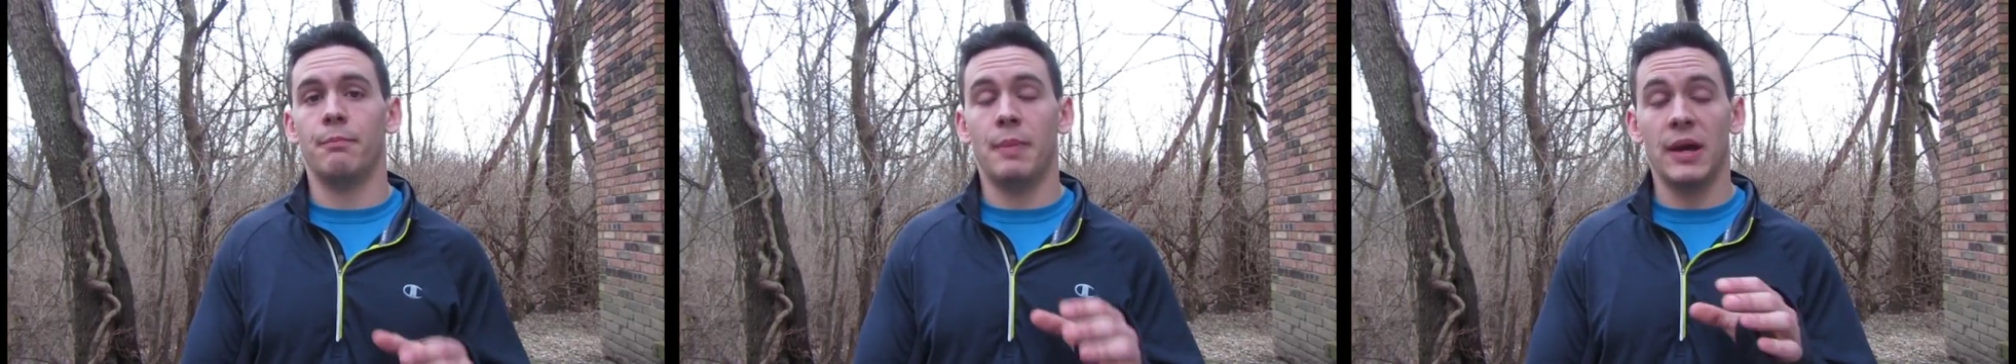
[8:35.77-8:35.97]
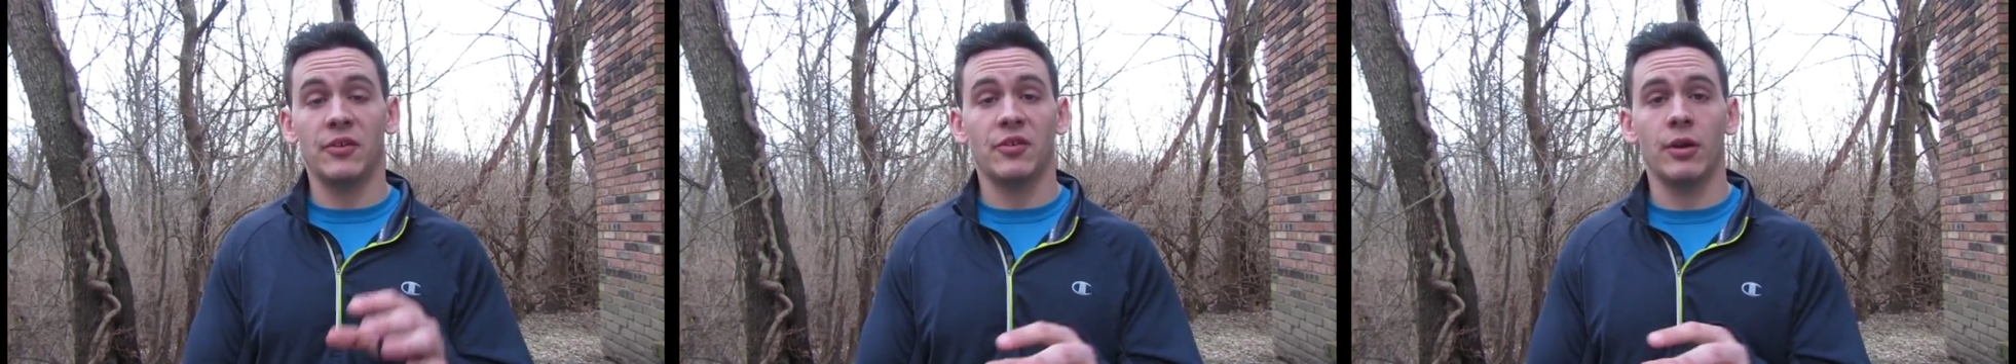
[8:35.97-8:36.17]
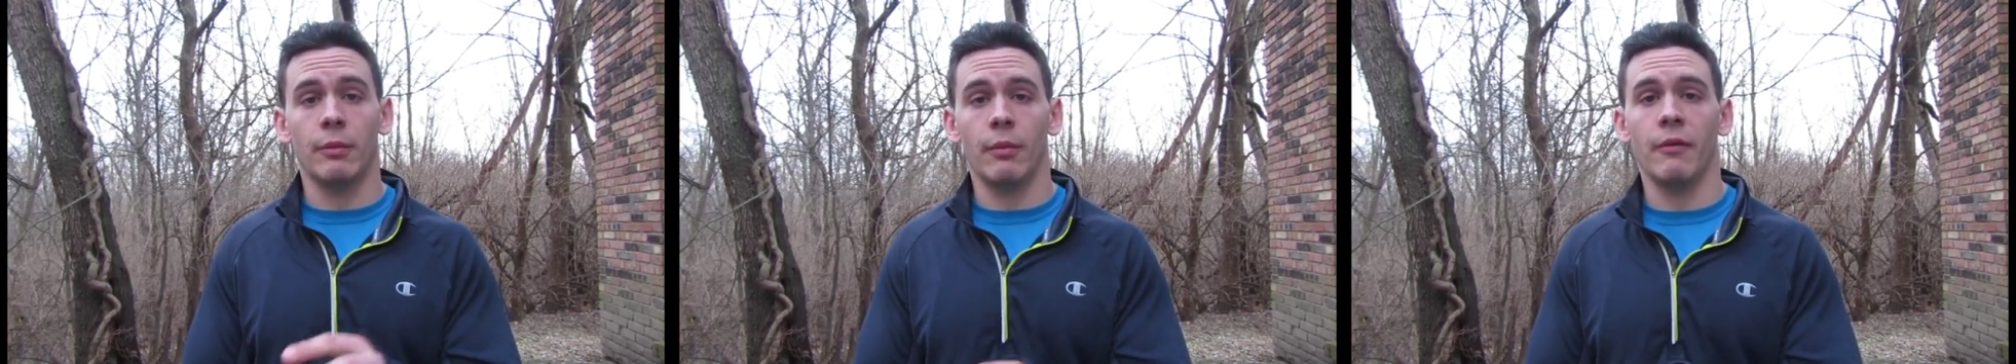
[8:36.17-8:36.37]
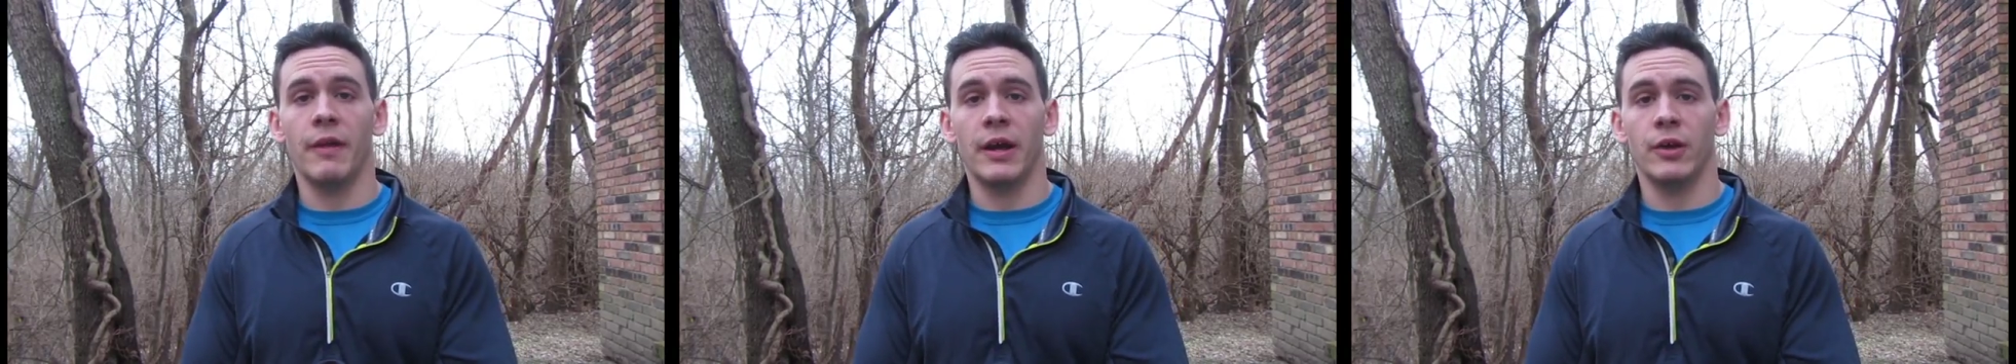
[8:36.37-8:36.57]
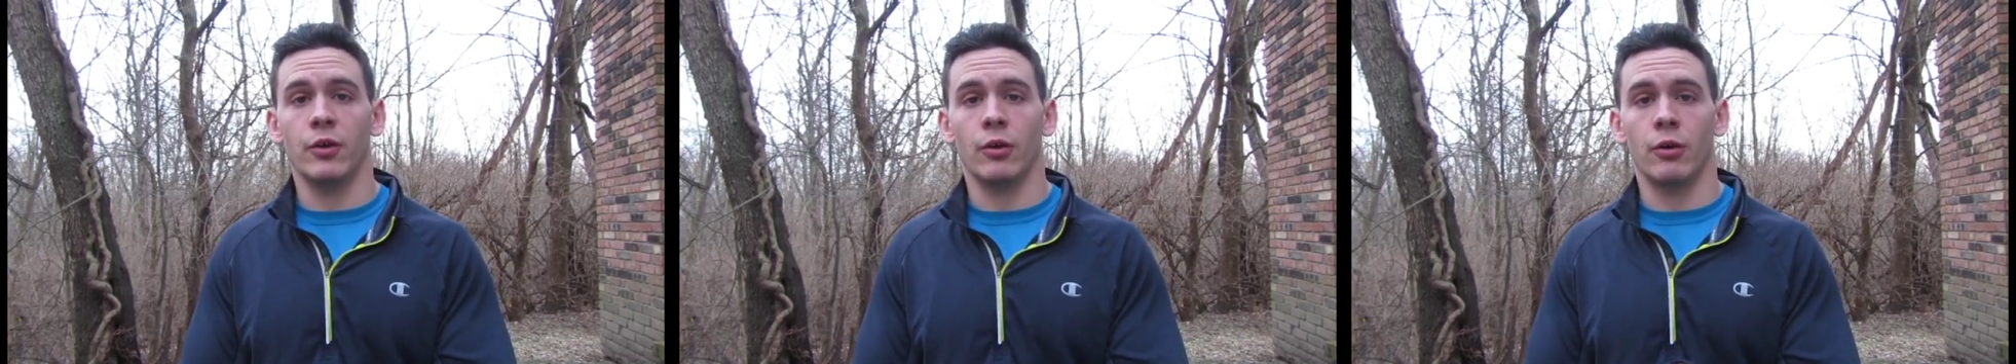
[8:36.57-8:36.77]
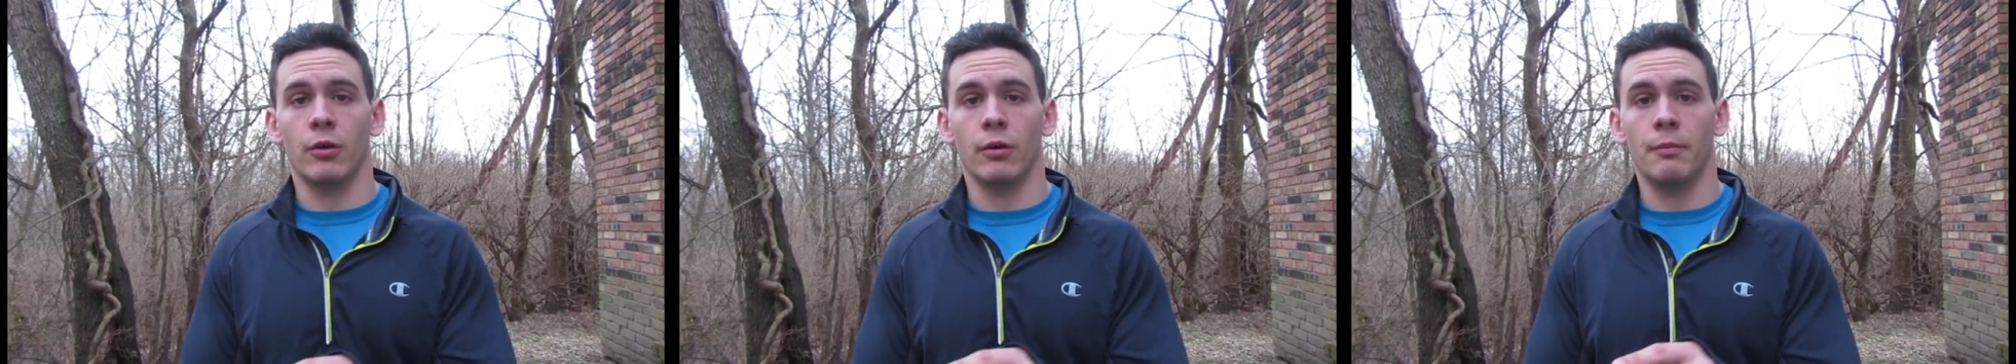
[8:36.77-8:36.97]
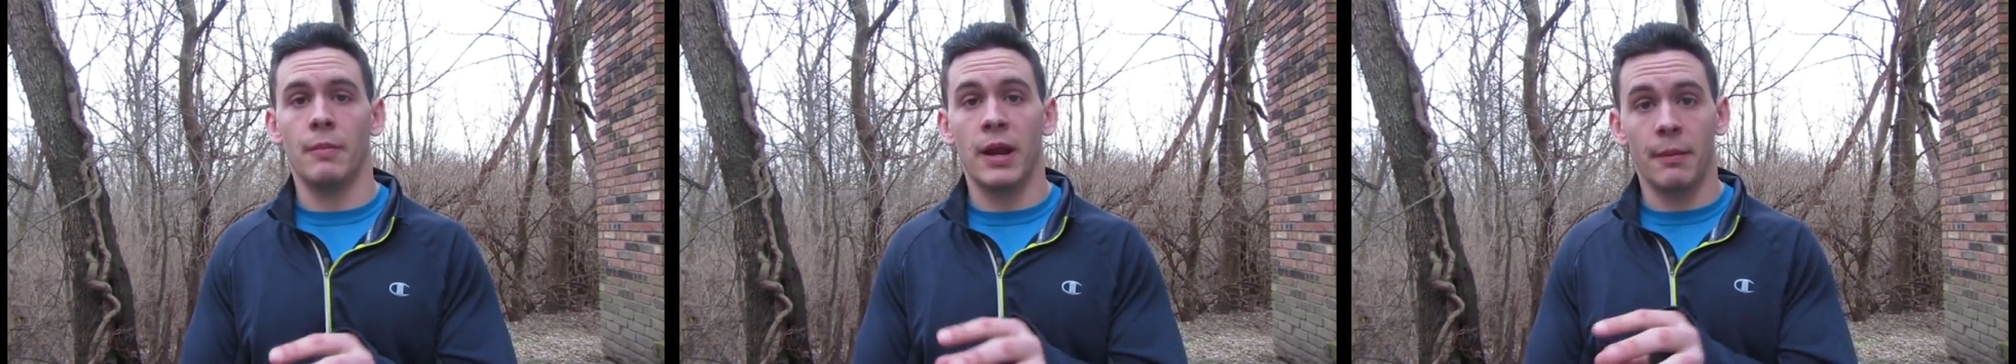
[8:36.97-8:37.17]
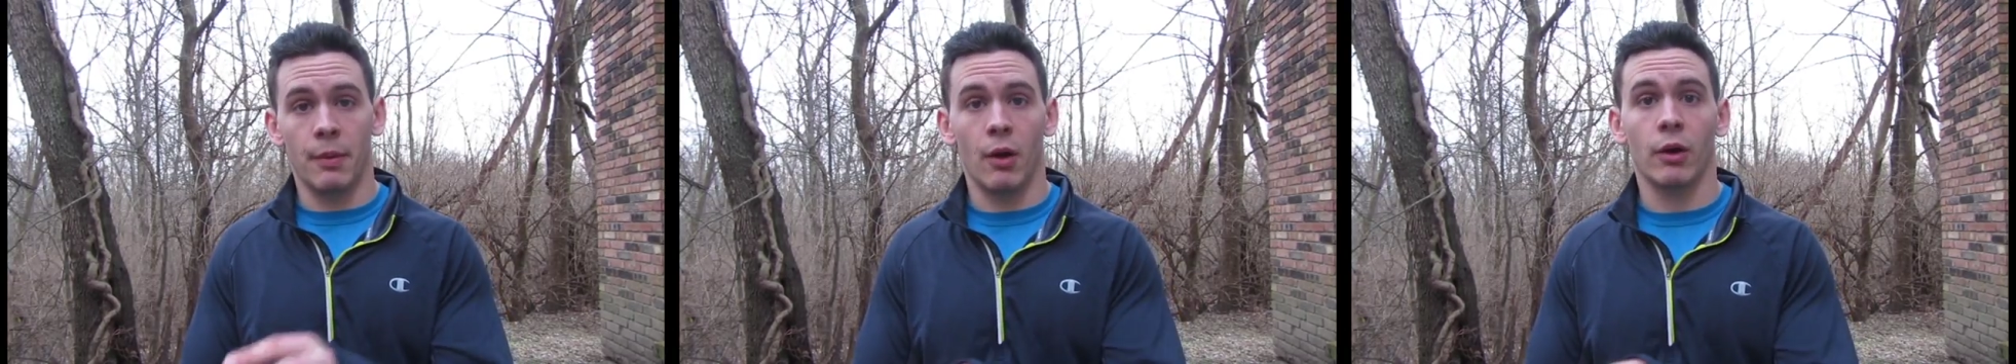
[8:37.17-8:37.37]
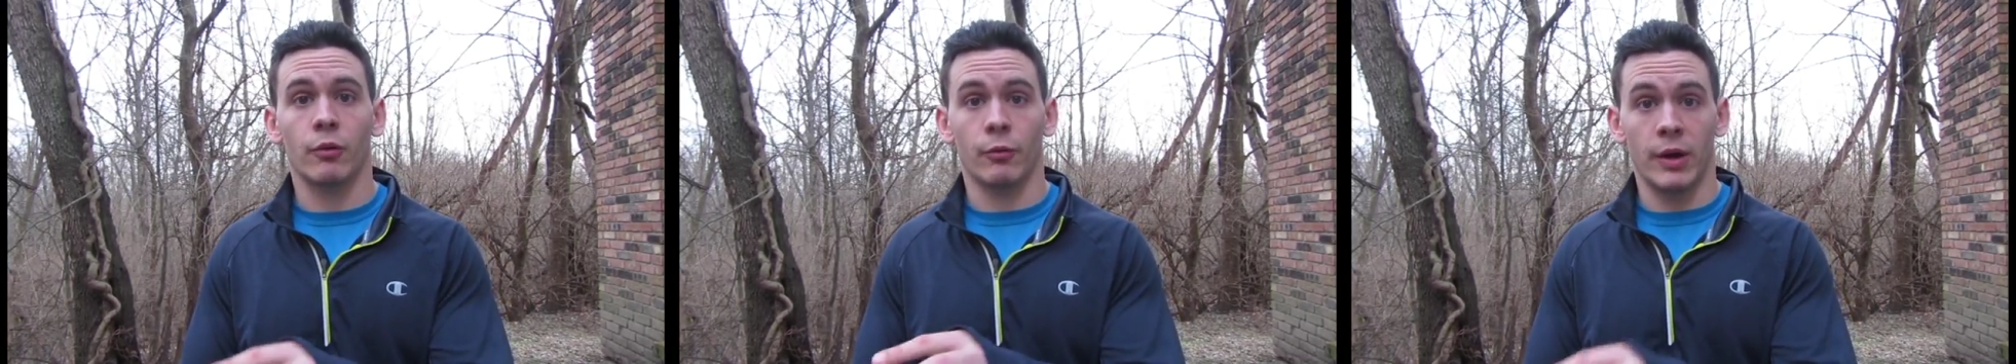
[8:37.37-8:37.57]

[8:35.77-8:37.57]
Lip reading: base number that your metabolic